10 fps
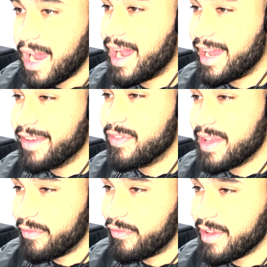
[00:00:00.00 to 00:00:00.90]

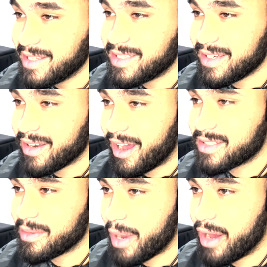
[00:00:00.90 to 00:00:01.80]
If Izzy knocks
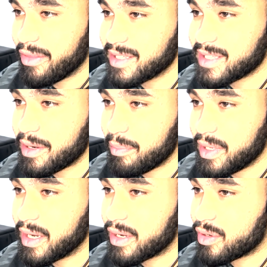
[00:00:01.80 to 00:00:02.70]
him out, that's gonna be
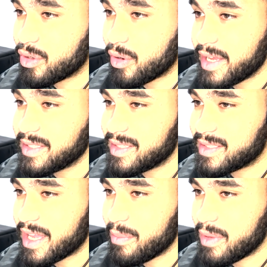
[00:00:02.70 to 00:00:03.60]
a crazy
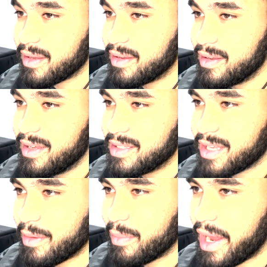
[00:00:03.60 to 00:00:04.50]
statement. He's
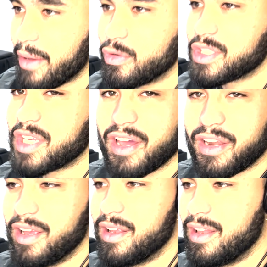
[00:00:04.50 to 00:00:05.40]
gonna be like, what's good?
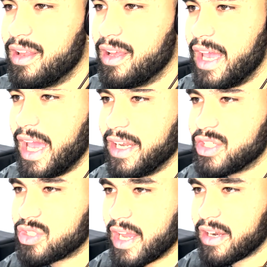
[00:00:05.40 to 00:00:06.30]
Any
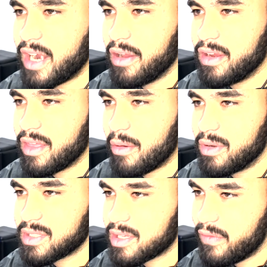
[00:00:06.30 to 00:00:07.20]
striker out here that
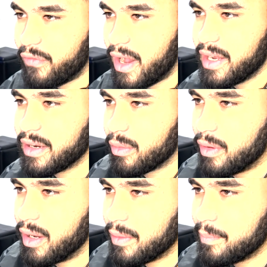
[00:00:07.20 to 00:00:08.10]
wants to keep fighting or
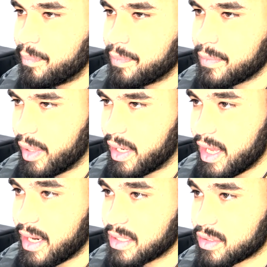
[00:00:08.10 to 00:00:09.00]
what?
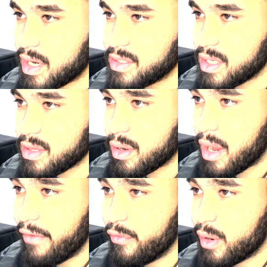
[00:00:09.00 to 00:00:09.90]
Pereira's crazy though.
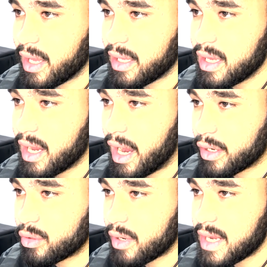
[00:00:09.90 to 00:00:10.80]
I feel like he got
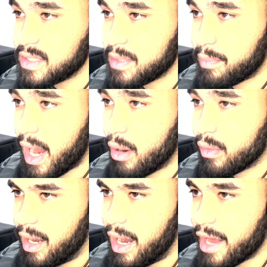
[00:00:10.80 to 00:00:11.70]
crazy
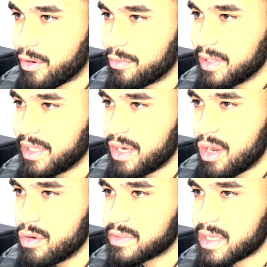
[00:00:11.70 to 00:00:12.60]
power. I don't really
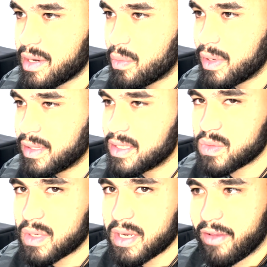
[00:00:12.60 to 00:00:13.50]
know who's gonna win this
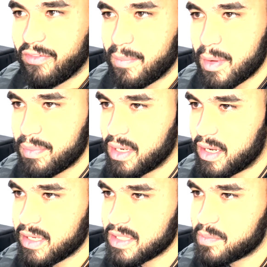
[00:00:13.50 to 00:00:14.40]
one, if I'm gonna be
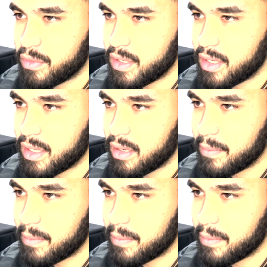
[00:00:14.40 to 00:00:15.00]
honest, but